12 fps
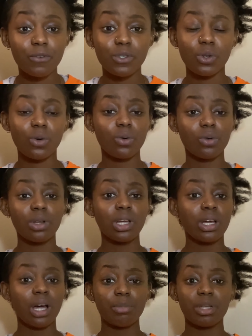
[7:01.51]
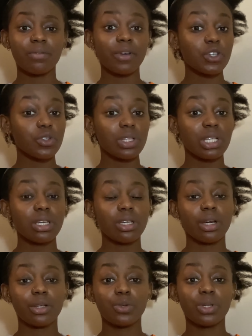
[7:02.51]
So I mean, eventually
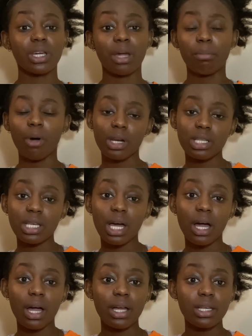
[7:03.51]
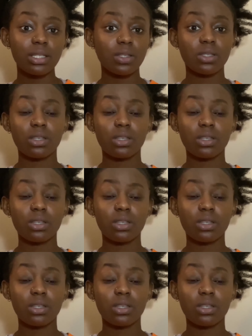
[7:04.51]
you could get monetized,